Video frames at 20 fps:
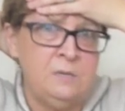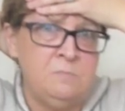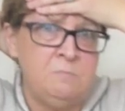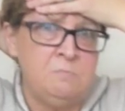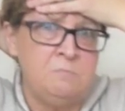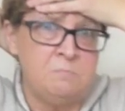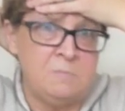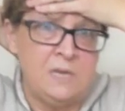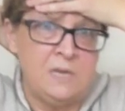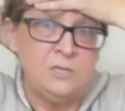
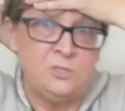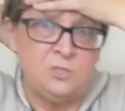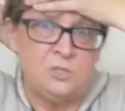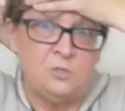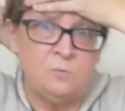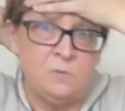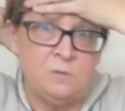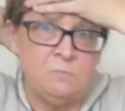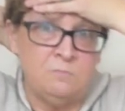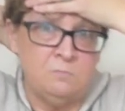makes
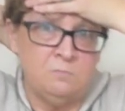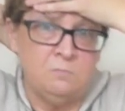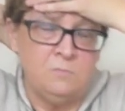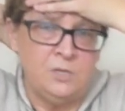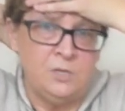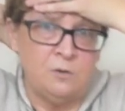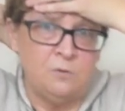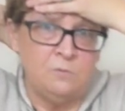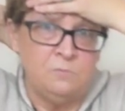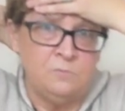you,
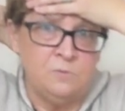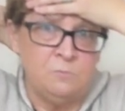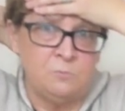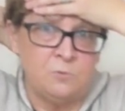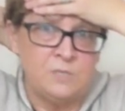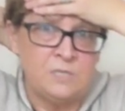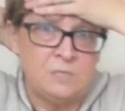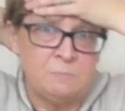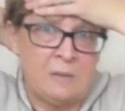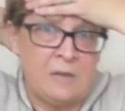
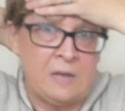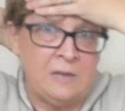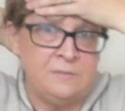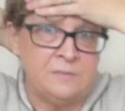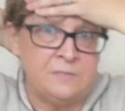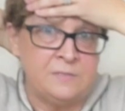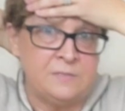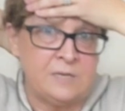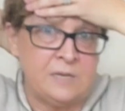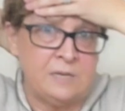respond the
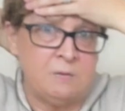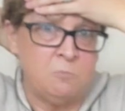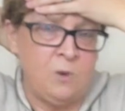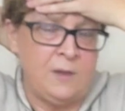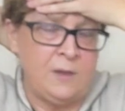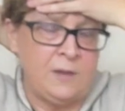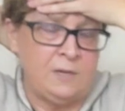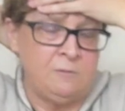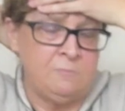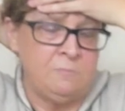same
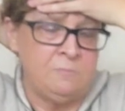way.